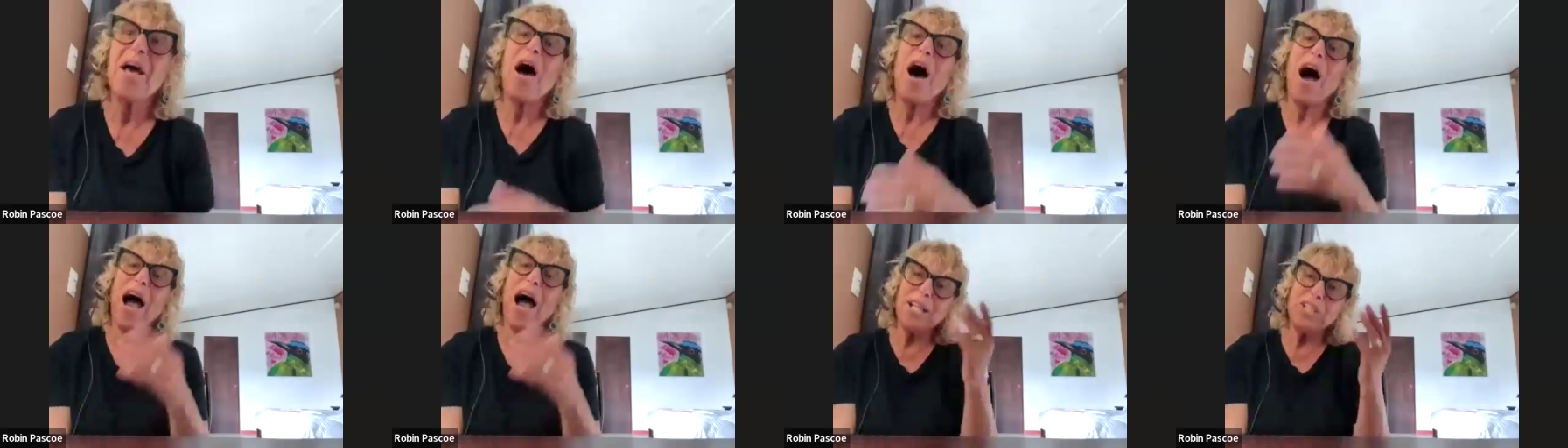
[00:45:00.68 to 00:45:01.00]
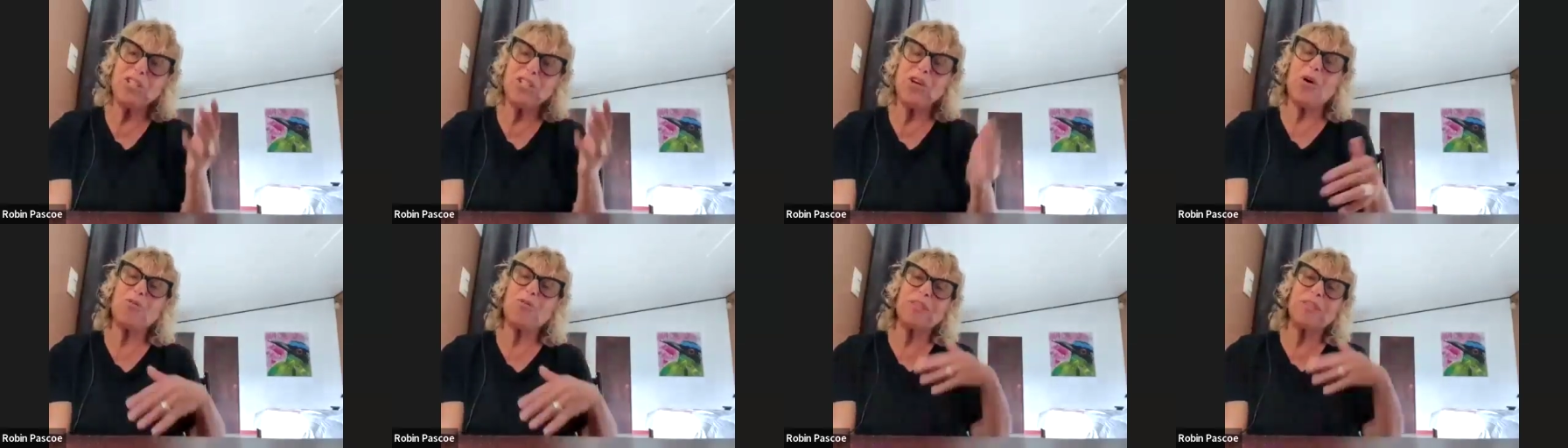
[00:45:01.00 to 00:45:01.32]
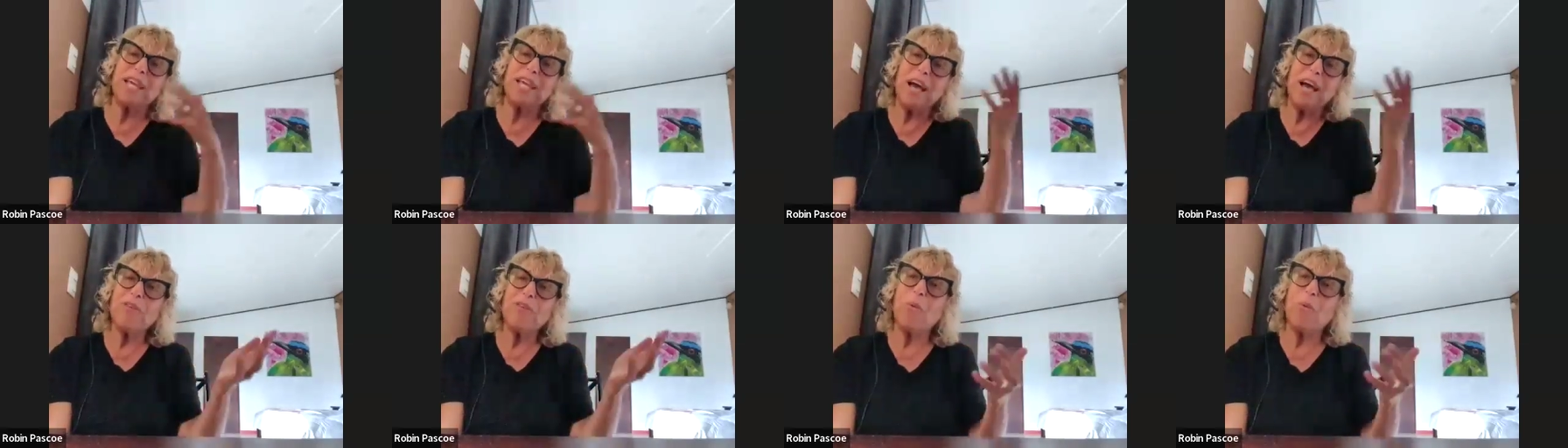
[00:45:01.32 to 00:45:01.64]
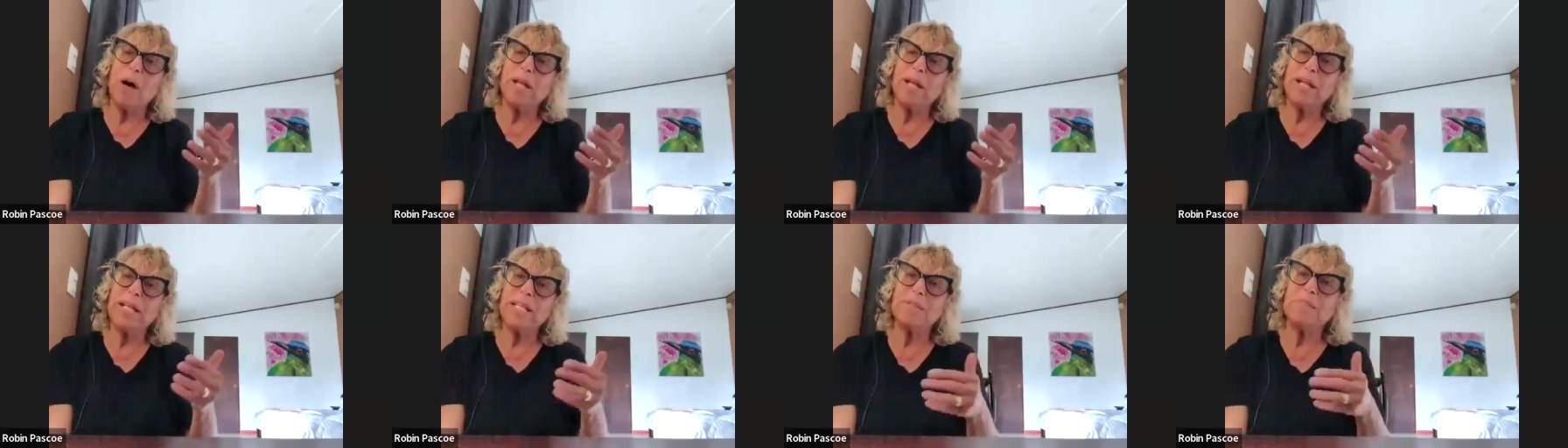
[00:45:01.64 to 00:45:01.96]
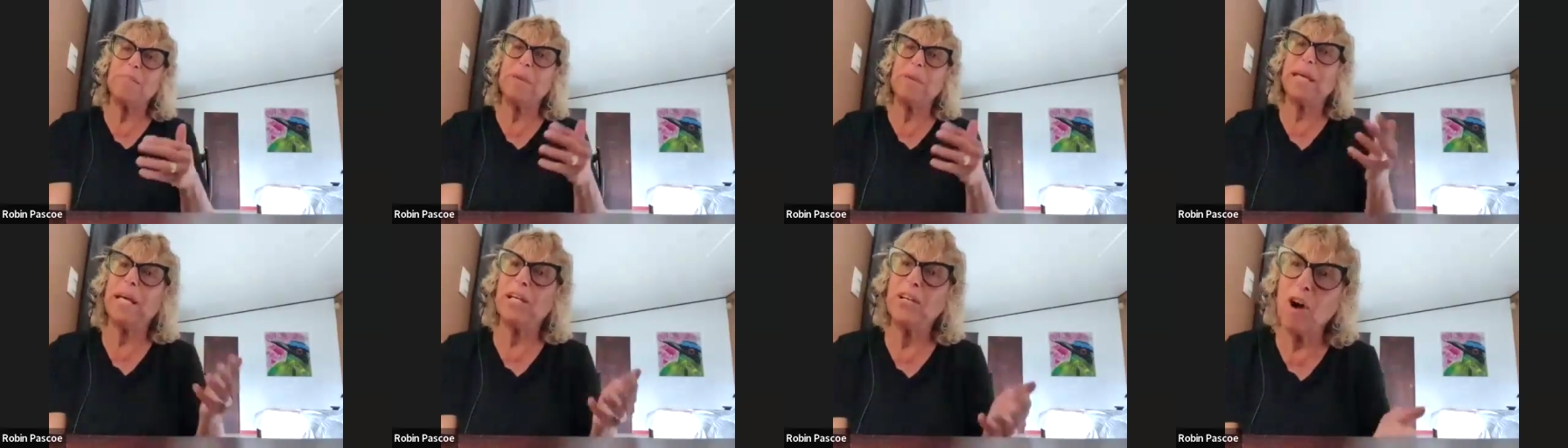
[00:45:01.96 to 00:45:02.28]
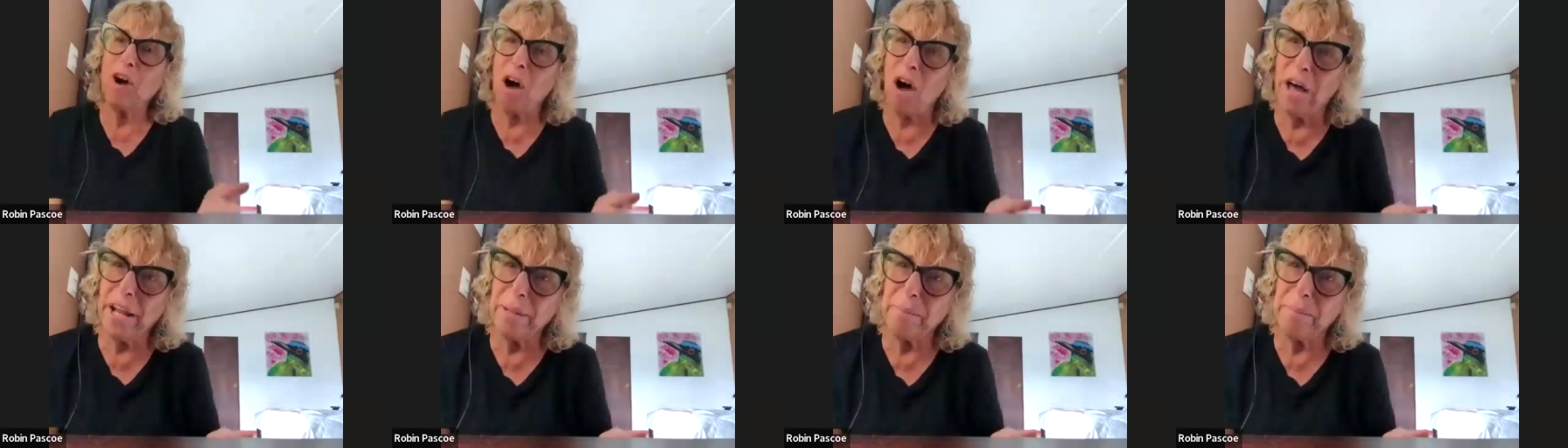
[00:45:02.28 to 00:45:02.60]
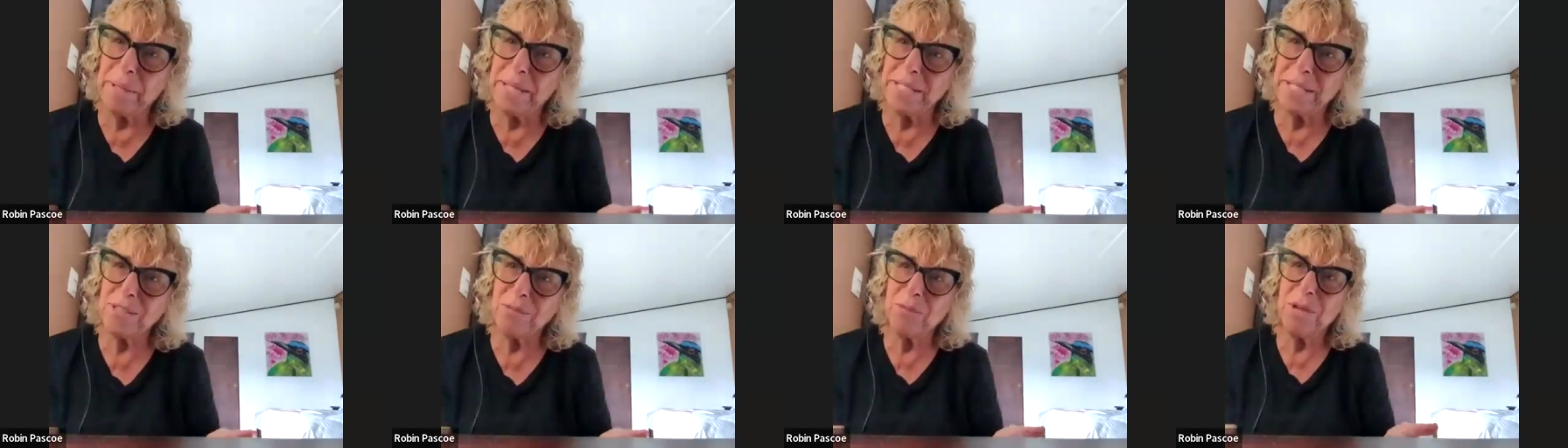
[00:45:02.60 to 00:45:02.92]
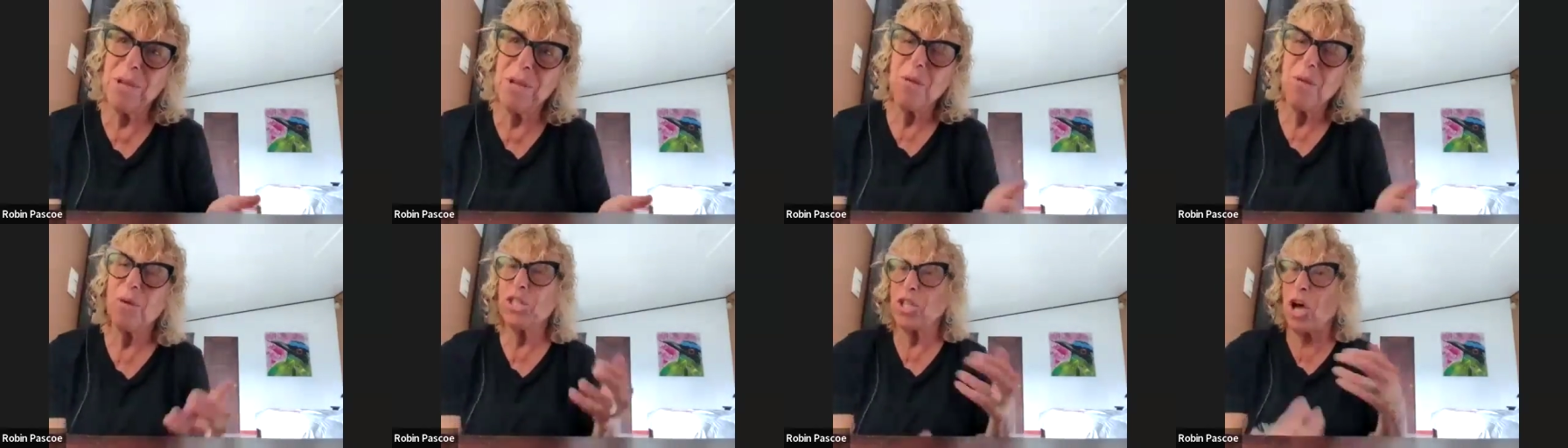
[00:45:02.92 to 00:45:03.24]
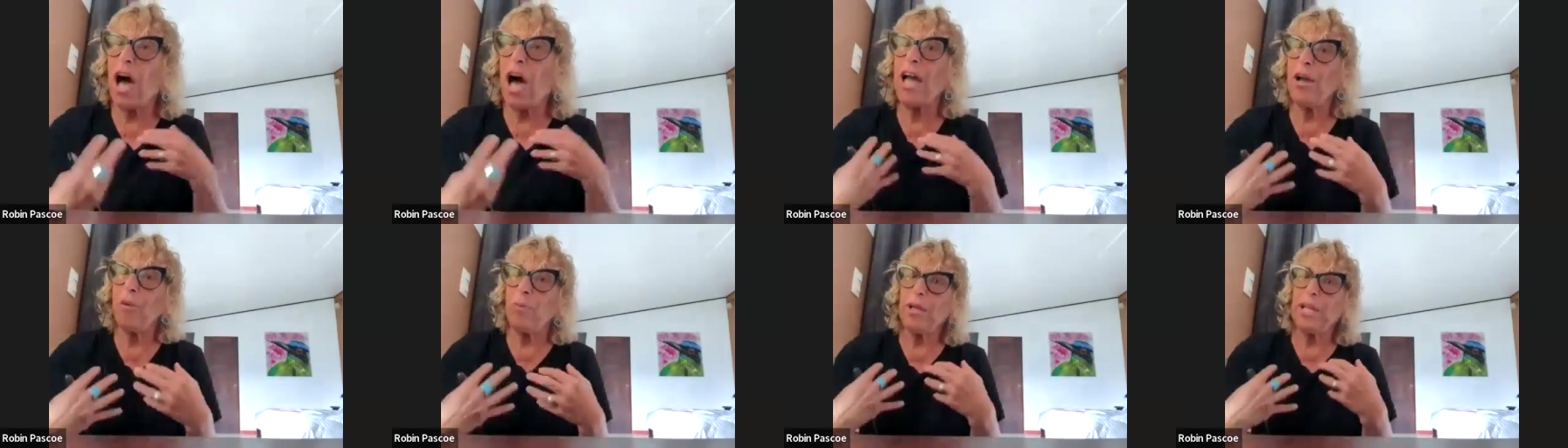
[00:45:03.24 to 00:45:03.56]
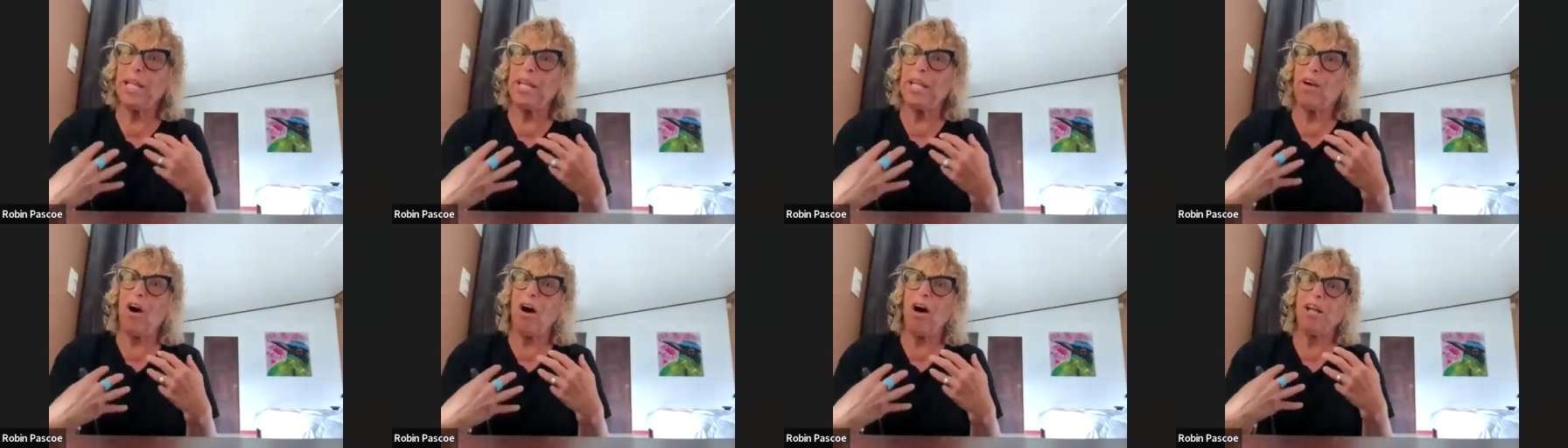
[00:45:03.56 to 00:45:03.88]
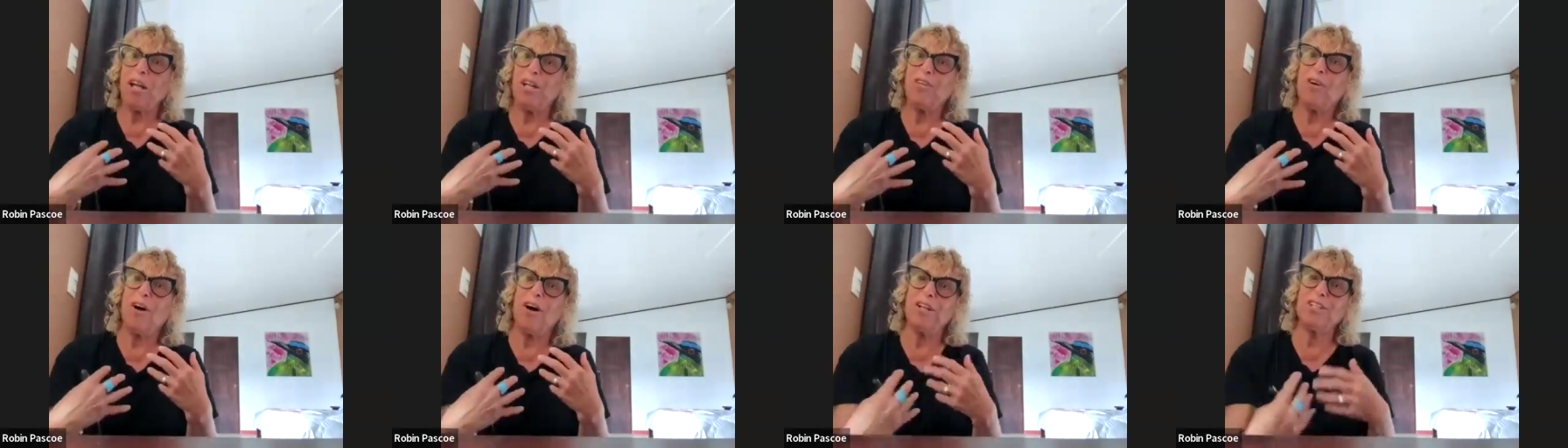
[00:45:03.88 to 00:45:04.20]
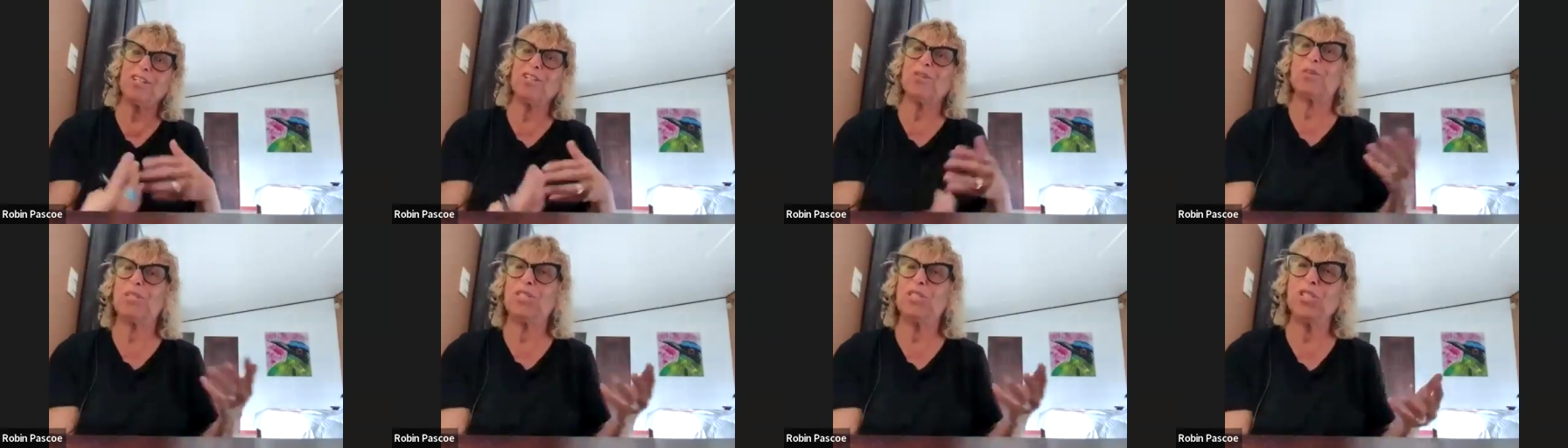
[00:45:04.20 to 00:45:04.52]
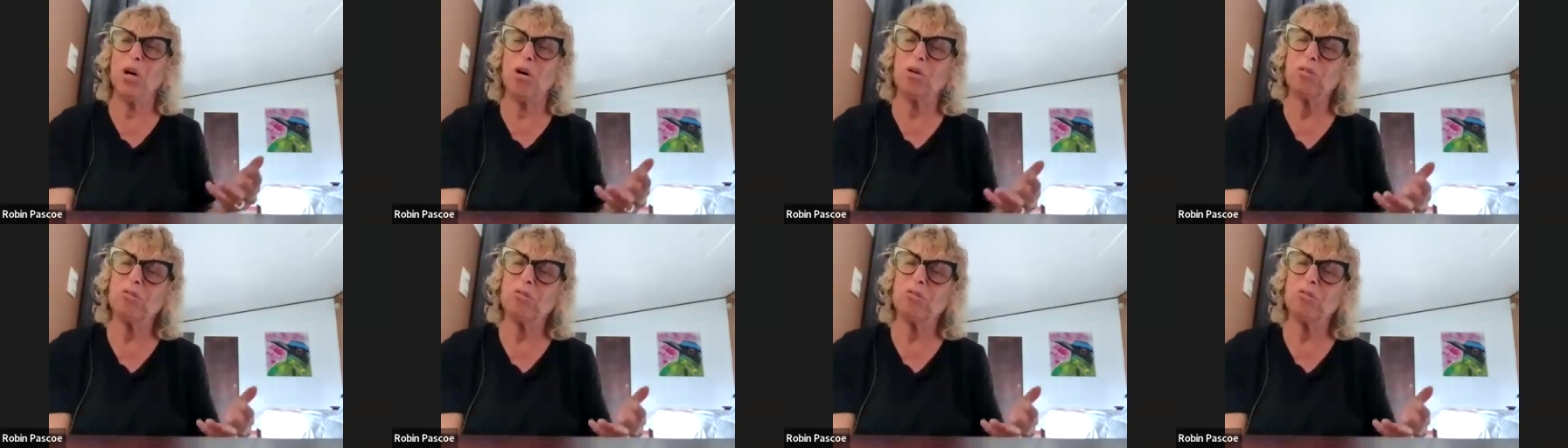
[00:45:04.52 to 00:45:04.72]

I joke the other one is being anonymous, which I really cottoned on to and joked,